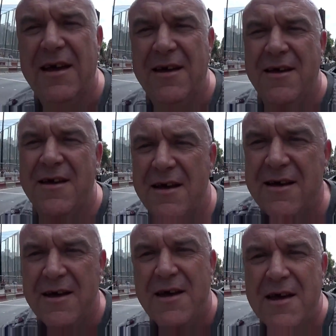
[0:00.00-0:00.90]
get
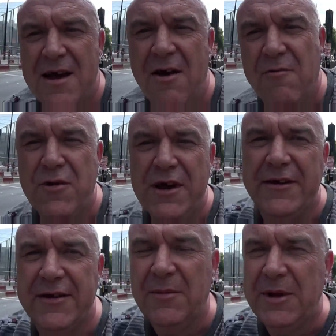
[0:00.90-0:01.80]
a
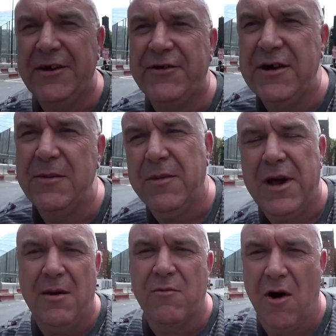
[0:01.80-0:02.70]
reasonably cheap
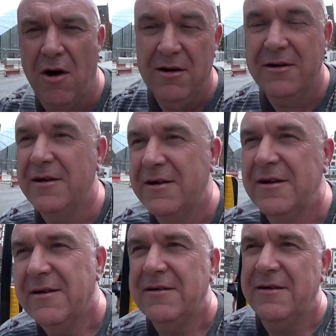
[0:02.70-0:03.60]
camera
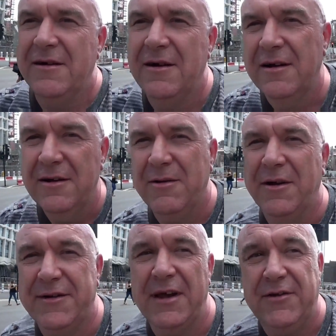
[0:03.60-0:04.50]
uh, well
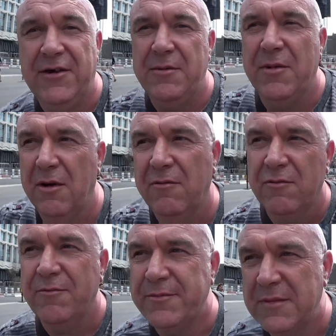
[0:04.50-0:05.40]
I'll say cheap no
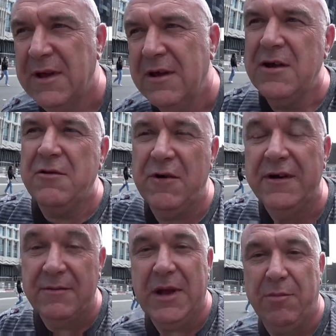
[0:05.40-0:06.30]

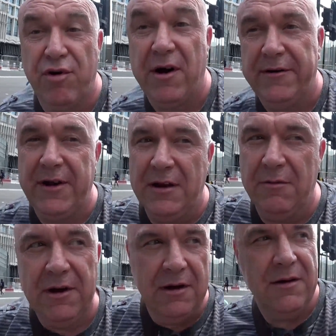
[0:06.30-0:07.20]
reasonably priced
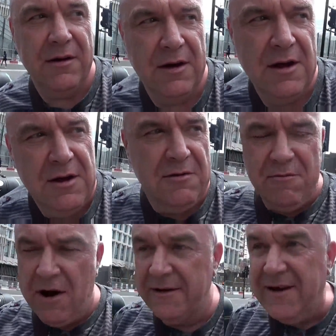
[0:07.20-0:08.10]
anyway
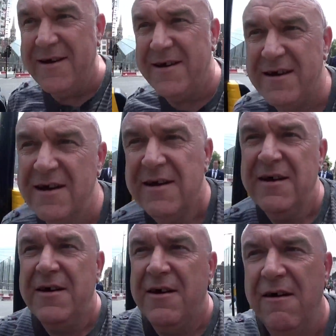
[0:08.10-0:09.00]
right
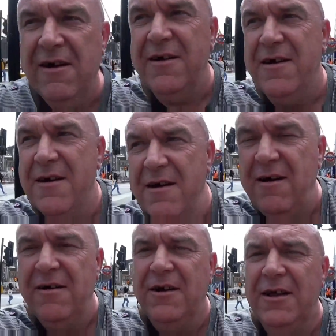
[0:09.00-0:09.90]
alright
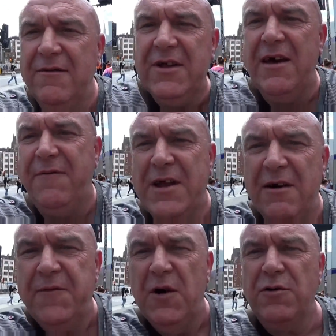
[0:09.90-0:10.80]
I'm gonna leave it there for
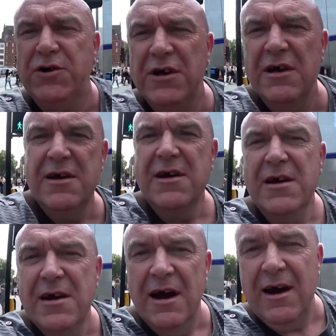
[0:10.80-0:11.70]
now folks
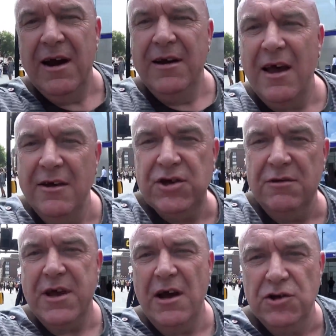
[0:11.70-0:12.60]
and I
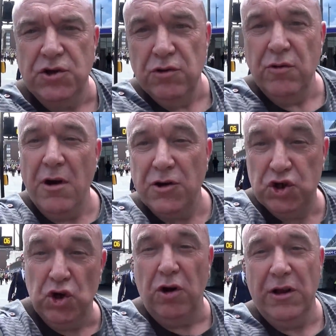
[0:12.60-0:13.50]
shall catch you
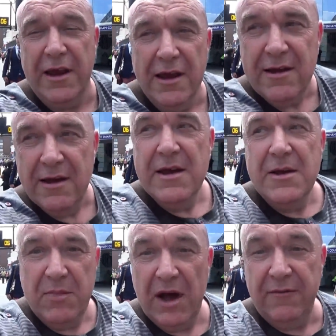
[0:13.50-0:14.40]
shortly.
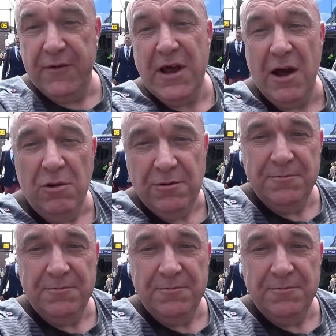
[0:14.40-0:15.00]
Bye for now.